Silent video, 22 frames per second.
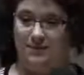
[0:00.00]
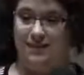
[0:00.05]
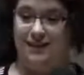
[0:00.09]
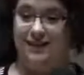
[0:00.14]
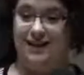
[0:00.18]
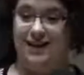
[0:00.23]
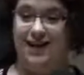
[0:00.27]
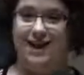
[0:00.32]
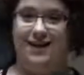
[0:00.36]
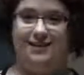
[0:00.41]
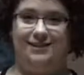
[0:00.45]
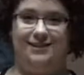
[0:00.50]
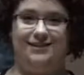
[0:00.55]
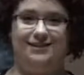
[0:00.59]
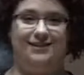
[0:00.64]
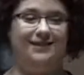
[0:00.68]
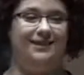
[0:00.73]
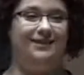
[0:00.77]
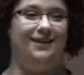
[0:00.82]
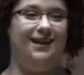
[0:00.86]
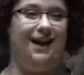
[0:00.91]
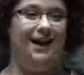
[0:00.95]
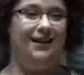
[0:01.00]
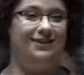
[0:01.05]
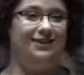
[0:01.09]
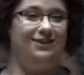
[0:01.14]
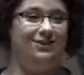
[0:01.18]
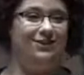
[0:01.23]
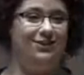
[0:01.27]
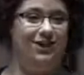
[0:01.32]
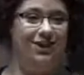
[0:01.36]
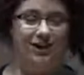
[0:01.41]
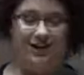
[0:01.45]
Yes,
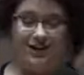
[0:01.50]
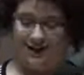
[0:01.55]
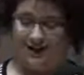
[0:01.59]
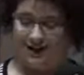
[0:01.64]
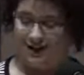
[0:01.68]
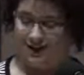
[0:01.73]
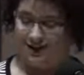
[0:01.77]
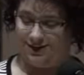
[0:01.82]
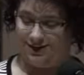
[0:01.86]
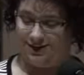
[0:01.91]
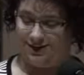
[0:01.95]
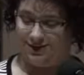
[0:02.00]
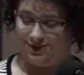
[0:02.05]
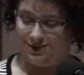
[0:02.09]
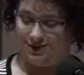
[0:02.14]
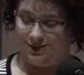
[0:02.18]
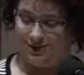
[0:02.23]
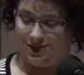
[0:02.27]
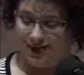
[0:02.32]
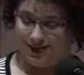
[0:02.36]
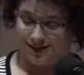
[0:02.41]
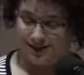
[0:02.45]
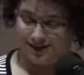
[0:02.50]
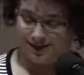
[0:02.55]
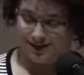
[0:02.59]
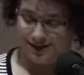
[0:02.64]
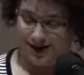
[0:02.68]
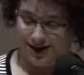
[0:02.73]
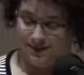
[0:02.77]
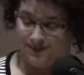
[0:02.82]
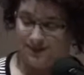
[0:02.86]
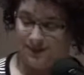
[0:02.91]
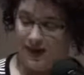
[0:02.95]
Cactus Jerry. Connor just told you guys his
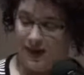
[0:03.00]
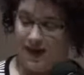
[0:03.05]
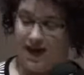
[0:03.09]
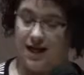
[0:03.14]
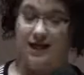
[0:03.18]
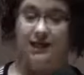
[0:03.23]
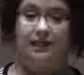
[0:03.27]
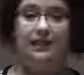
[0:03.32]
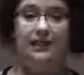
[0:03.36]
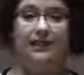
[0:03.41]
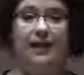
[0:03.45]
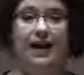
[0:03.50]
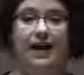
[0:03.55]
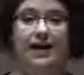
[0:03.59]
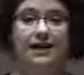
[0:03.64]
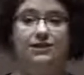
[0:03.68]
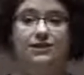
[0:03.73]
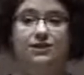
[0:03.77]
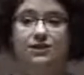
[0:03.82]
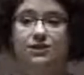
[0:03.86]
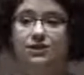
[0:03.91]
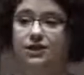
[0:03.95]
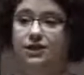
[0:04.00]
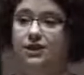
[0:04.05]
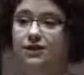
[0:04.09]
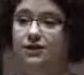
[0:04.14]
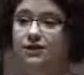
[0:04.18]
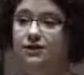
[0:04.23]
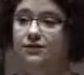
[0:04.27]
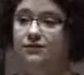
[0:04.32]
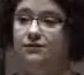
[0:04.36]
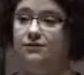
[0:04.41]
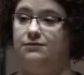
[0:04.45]
name. Last
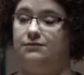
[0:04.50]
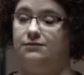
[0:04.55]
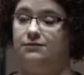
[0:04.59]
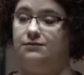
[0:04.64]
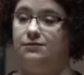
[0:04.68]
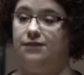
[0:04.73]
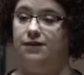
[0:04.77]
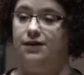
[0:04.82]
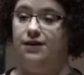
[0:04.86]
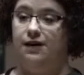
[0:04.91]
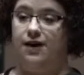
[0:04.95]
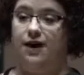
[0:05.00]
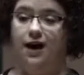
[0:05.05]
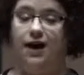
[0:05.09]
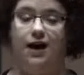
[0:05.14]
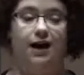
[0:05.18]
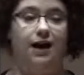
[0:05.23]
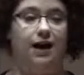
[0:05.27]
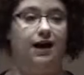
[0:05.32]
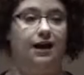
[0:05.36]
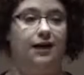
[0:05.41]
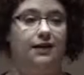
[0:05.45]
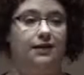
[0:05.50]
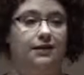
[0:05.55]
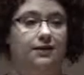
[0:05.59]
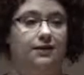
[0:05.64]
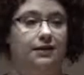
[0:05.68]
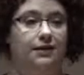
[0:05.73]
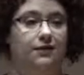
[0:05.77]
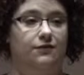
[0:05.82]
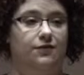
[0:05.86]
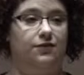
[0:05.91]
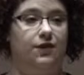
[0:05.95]
year,
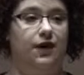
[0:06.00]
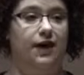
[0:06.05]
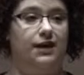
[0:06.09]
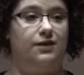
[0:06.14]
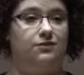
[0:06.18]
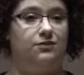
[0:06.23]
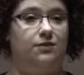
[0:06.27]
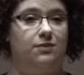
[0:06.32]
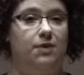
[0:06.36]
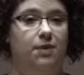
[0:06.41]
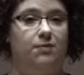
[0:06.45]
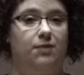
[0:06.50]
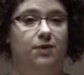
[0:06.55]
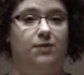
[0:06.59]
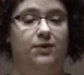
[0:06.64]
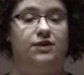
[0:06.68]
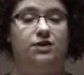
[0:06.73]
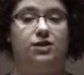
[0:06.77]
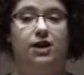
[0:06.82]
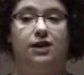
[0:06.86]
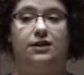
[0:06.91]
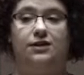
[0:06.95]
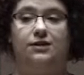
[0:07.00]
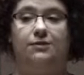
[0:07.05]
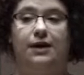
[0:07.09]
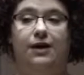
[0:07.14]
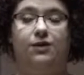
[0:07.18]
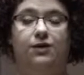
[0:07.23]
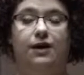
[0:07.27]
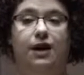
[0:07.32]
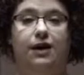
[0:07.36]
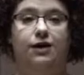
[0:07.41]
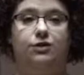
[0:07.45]
if you guys remember, we talked
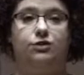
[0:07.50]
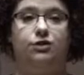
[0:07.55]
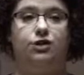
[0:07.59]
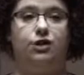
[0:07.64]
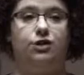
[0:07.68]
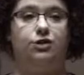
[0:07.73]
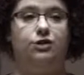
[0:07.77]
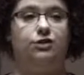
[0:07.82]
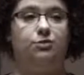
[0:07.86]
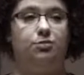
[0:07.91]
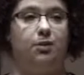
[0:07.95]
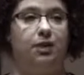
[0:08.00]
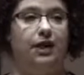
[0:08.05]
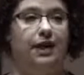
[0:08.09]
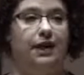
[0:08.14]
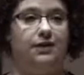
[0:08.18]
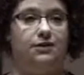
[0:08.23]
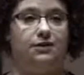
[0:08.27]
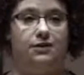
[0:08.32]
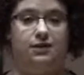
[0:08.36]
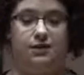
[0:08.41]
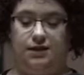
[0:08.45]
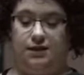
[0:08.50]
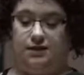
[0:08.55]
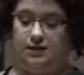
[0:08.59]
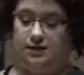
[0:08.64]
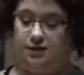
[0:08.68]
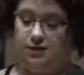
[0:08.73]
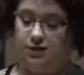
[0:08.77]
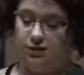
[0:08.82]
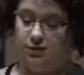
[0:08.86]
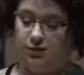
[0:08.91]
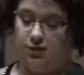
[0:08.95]
about our church plant. This
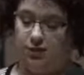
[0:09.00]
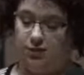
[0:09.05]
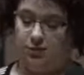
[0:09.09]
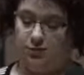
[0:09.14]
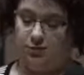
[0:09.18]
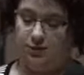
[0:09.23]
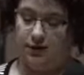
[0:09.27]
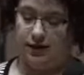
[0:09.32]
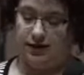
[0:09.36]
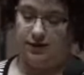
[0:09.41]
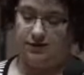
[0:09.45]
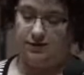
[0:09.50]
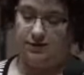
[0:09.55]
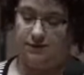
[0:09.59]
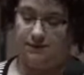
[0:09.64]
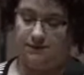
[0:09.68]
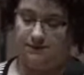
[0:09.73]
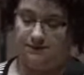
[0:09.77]
is our church plant.